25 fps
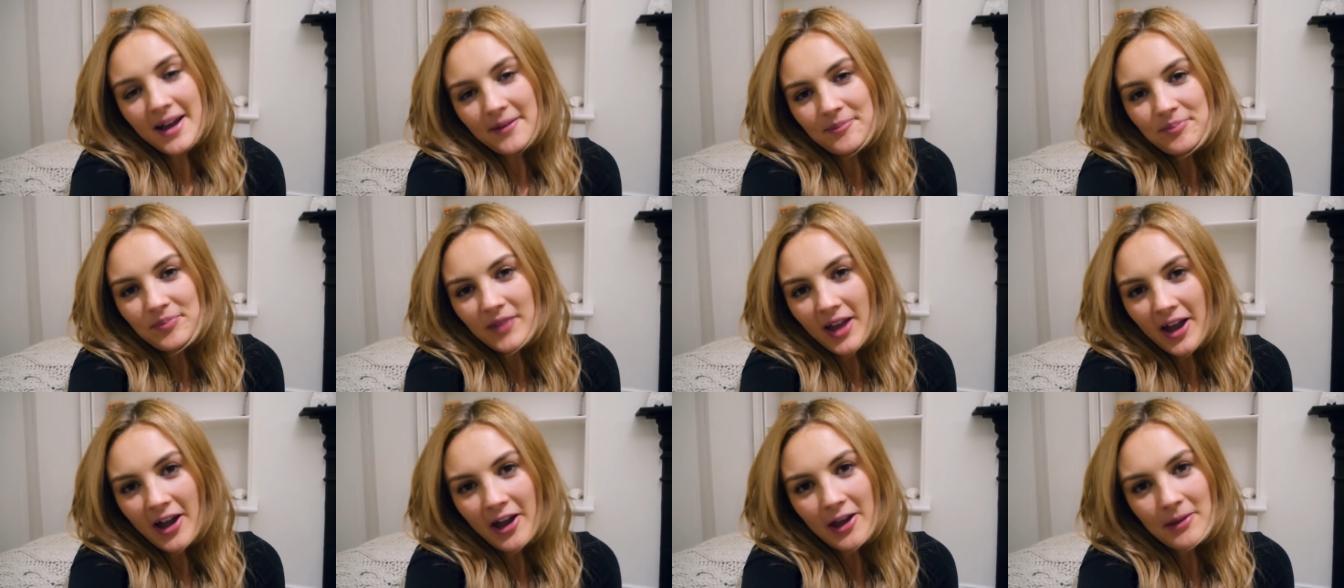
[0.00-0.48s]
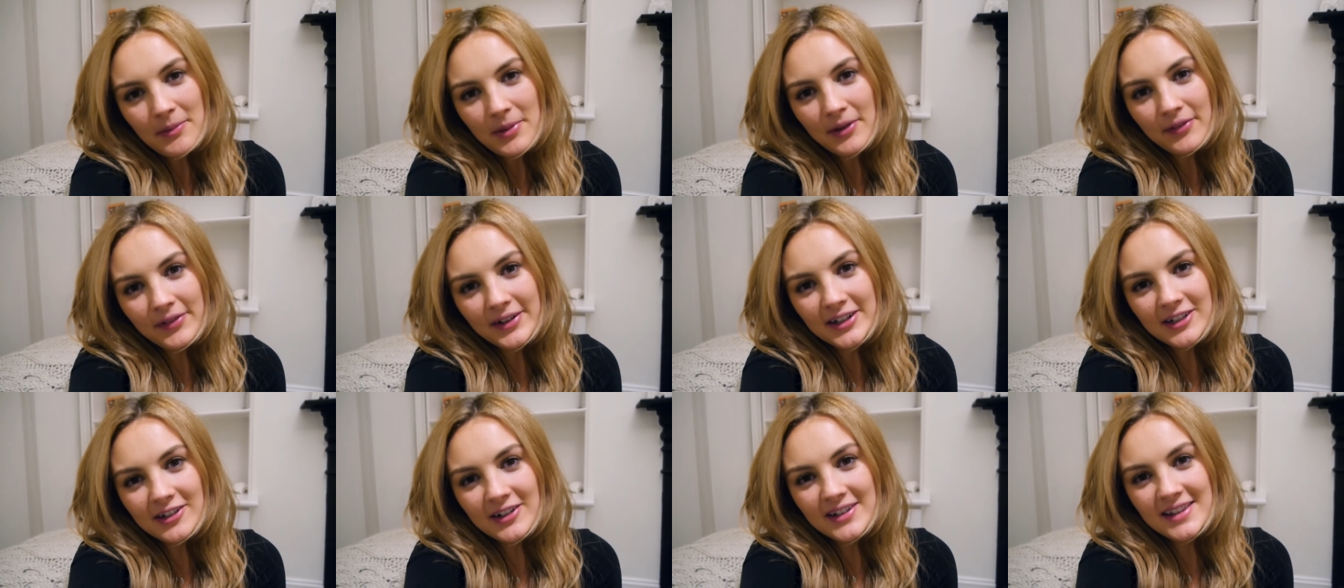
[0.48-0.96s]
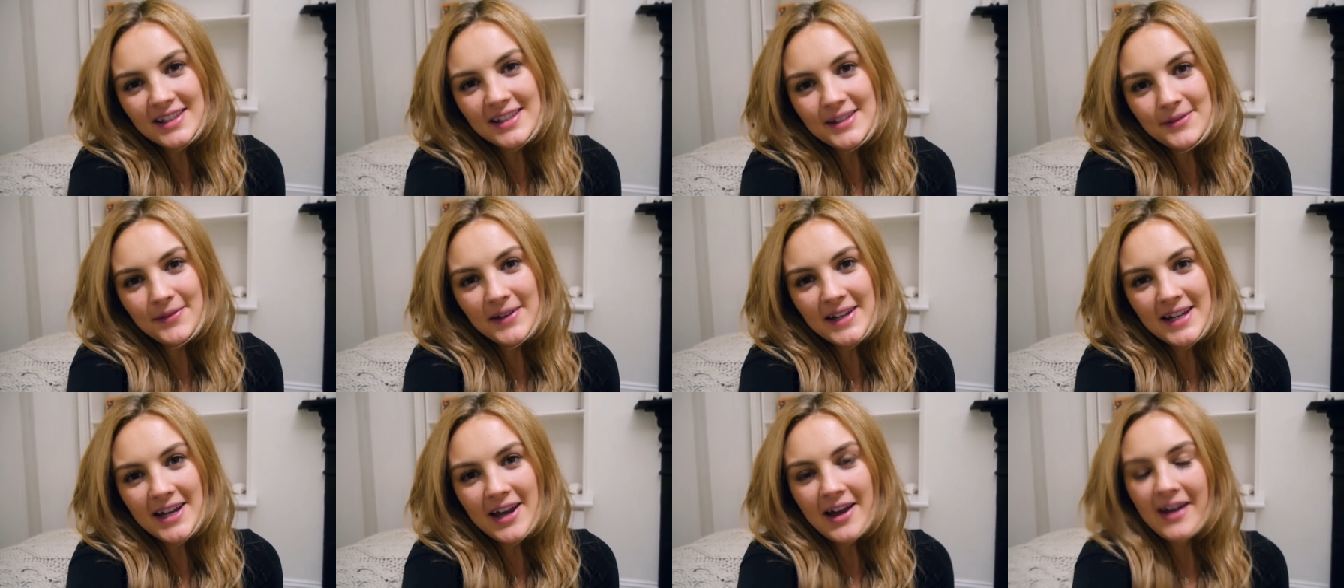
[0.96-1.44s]
yeah, I hope you've enjoyed
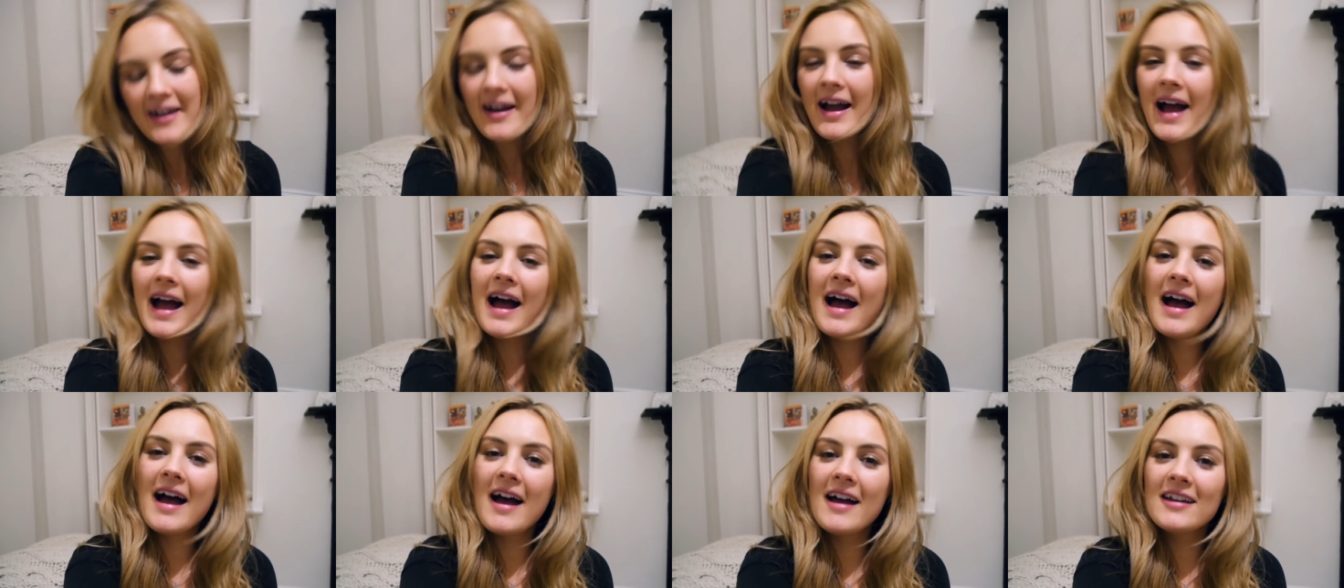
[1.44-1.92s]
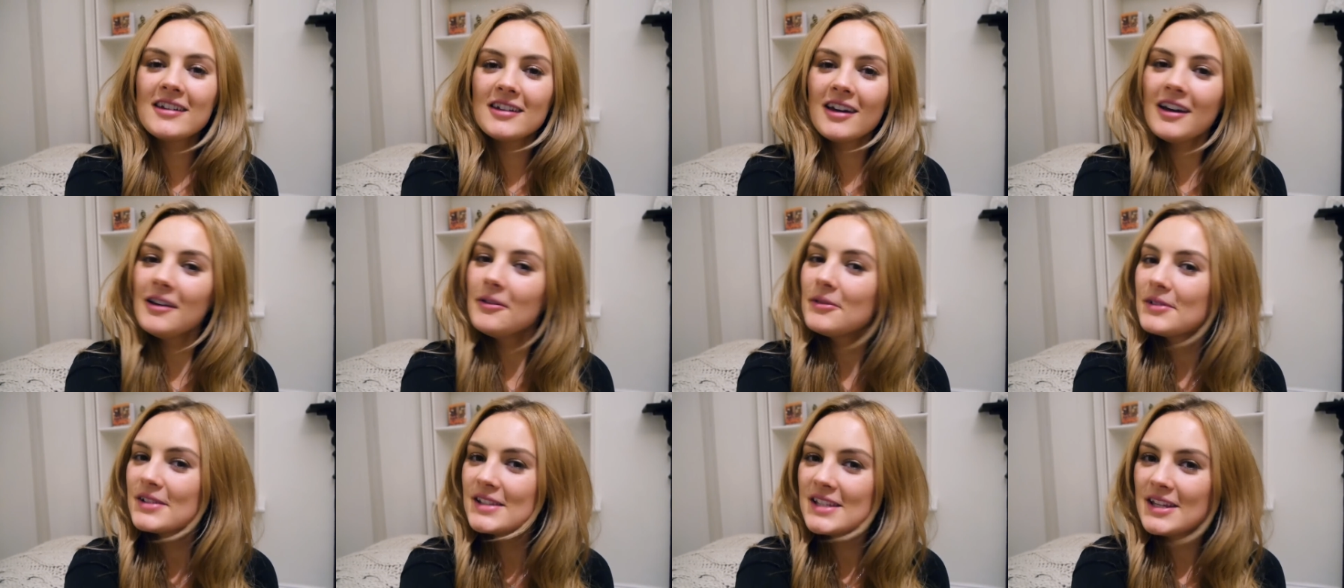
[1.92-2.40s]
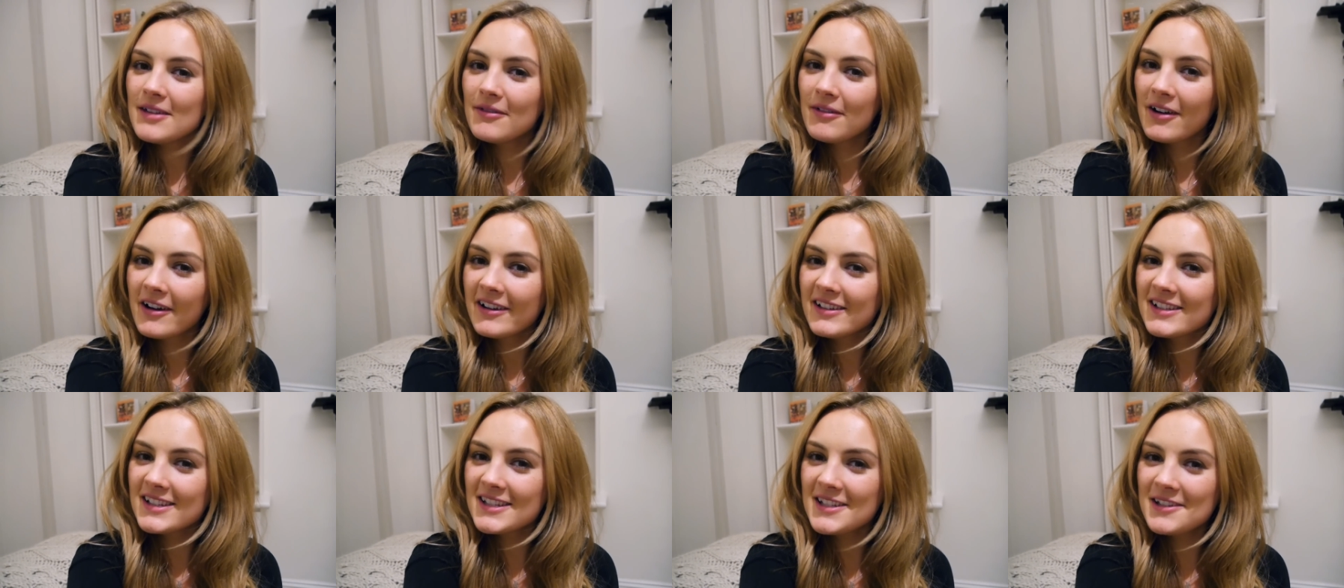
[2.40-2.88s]
this video and I will see you
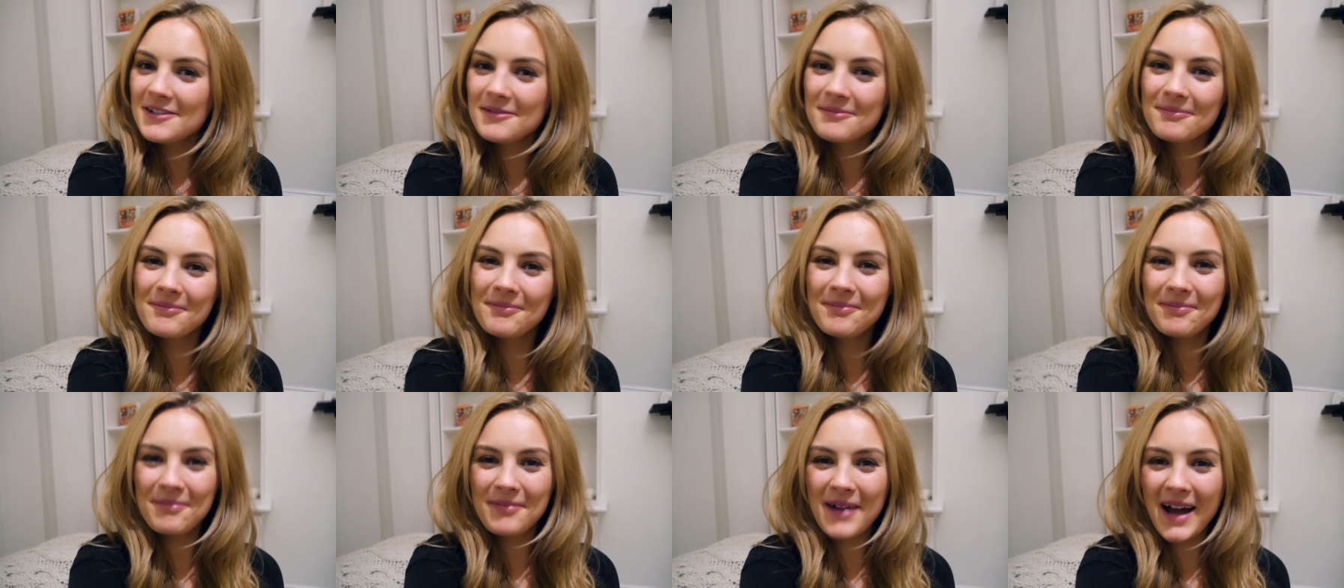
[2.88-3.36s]
very soon.